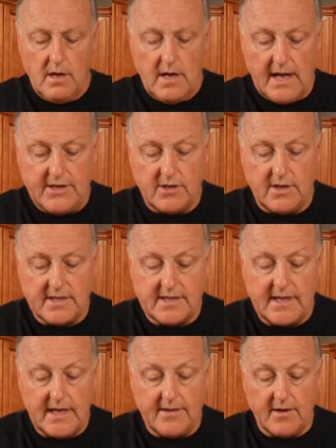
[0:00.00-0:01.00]
As you can
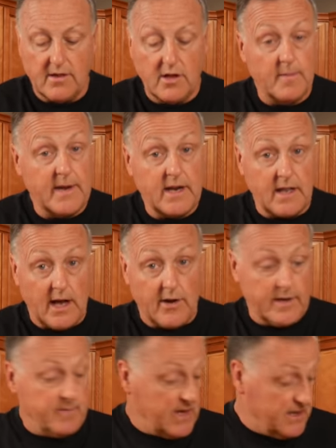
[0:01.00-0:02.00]
see, they're a little bit
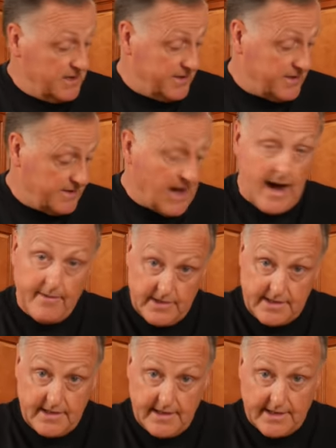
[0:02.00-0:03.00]
cloudy because
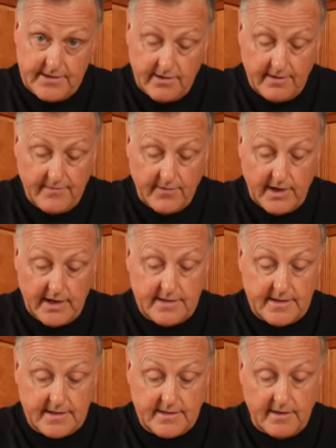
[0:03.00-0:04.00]
obviously that's gonna freeze.
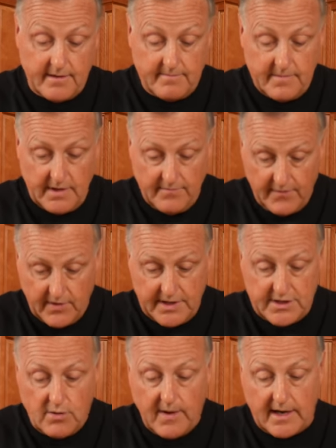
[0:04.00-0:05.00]
That's gonna freeze
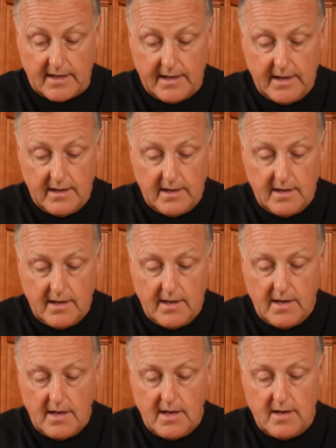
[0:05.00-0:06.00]
quickly.
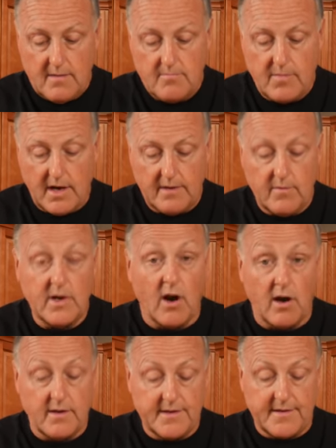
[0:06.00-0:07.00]
But
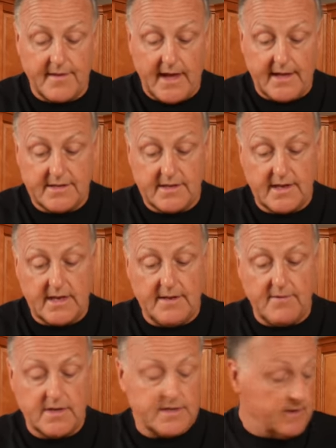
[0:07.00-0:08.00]
regardless of that, it's gonna give
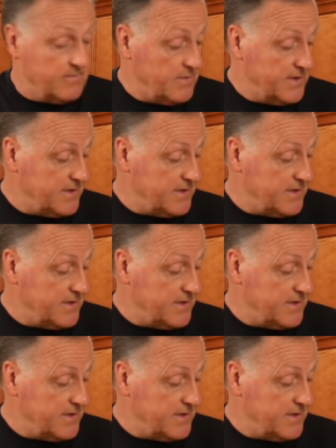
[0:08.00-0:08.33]
you some